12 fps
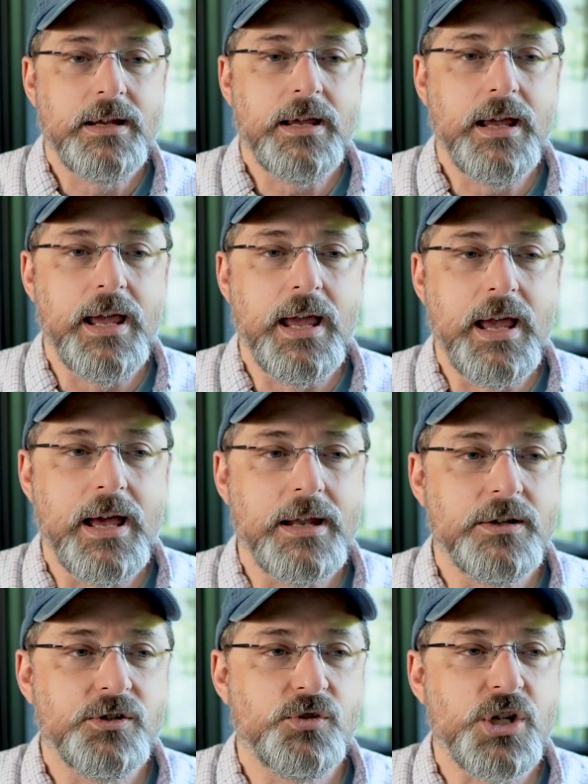
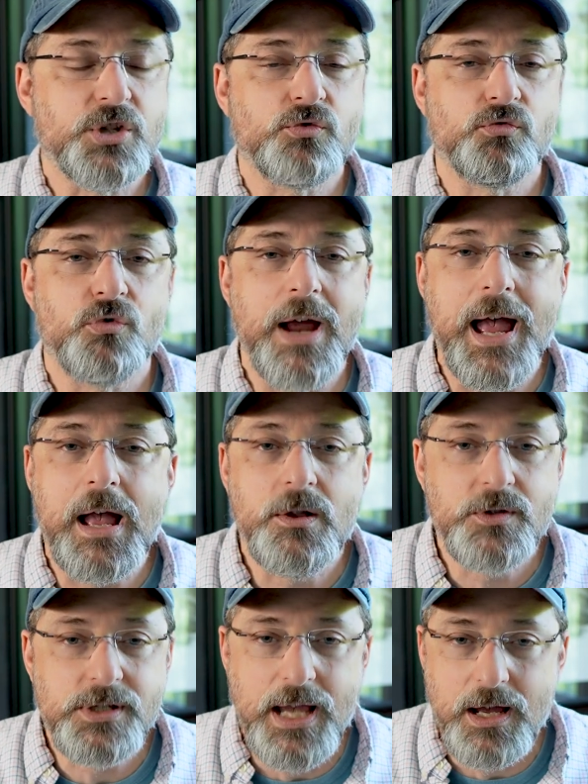and just
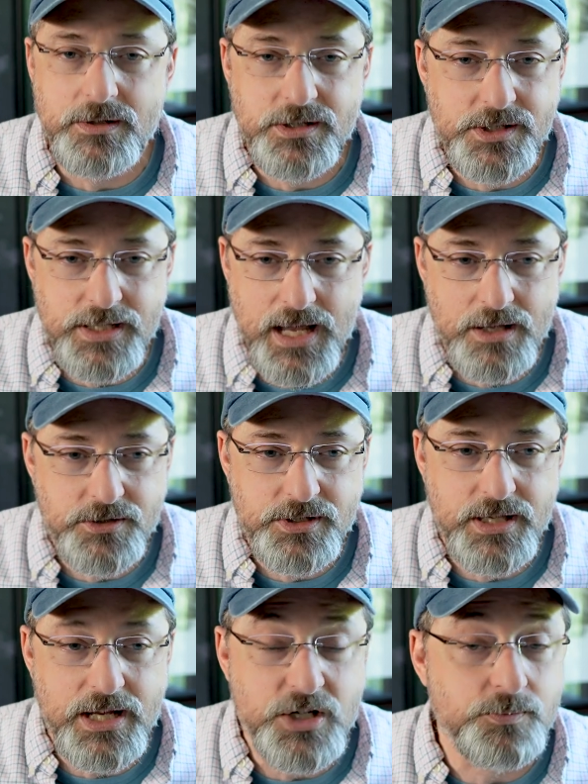rounds out the
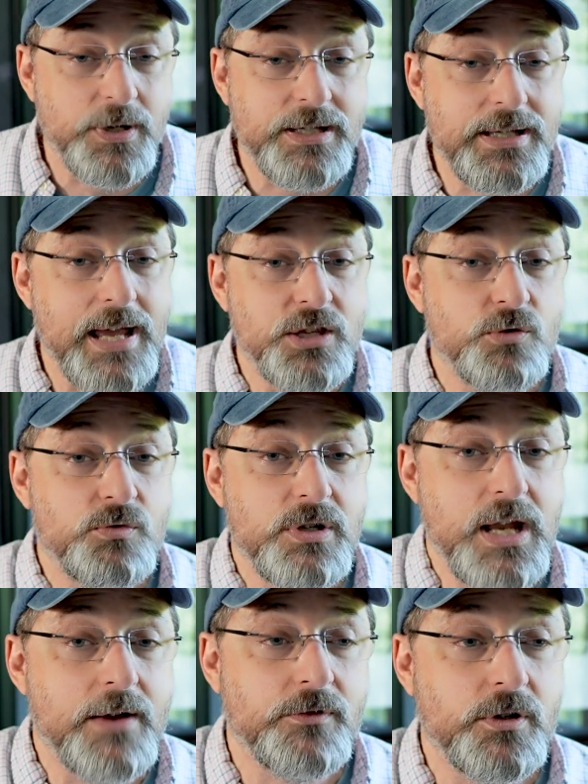soundstage. But yet it
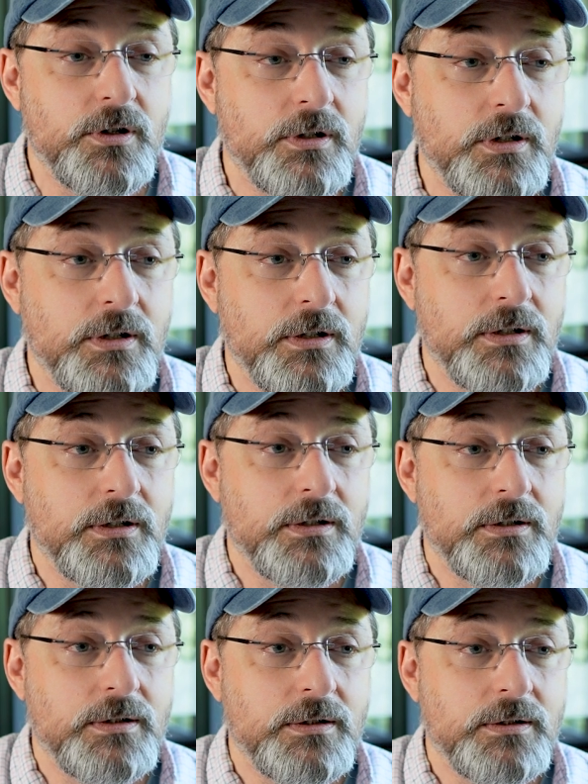never
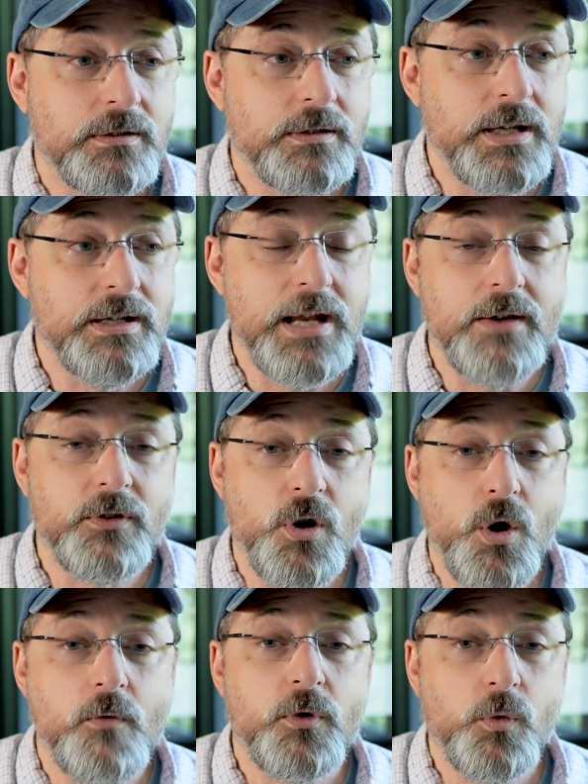
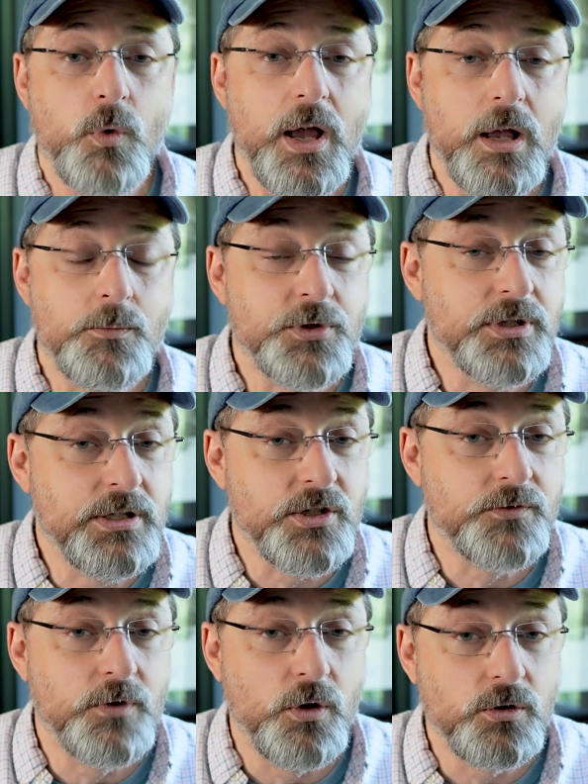overwhelms
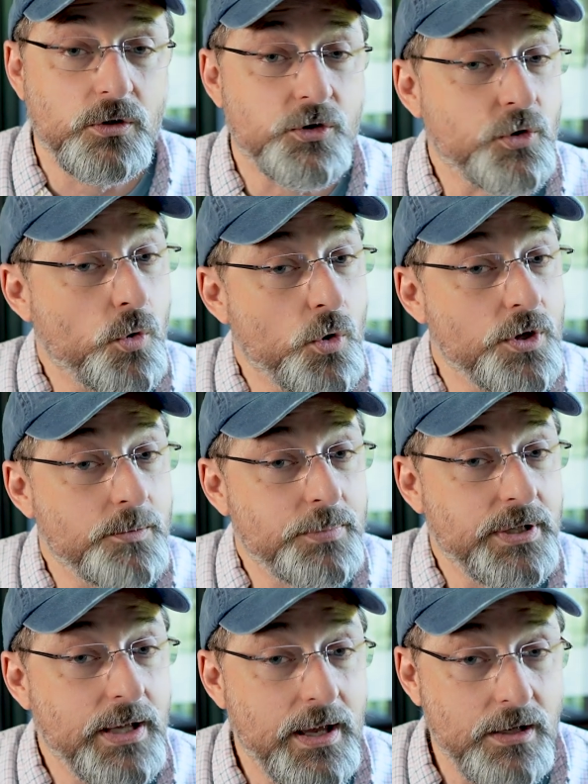Neil's vocals or the
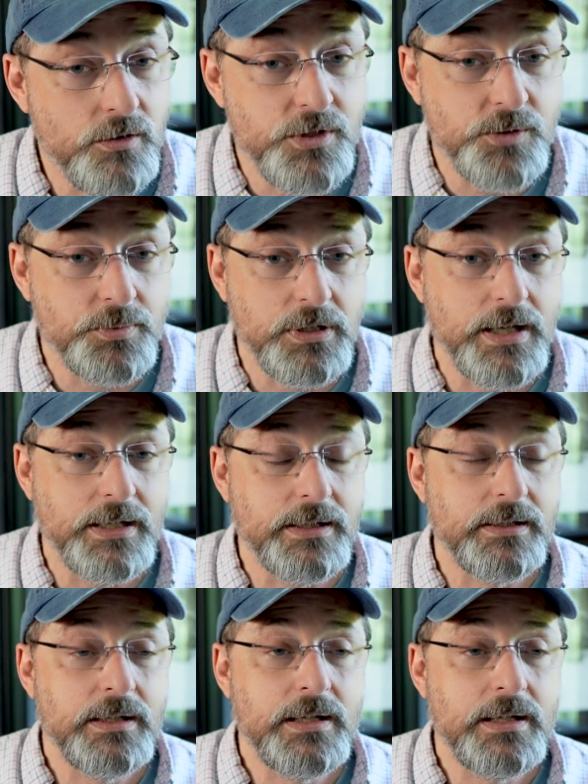piano he's playing.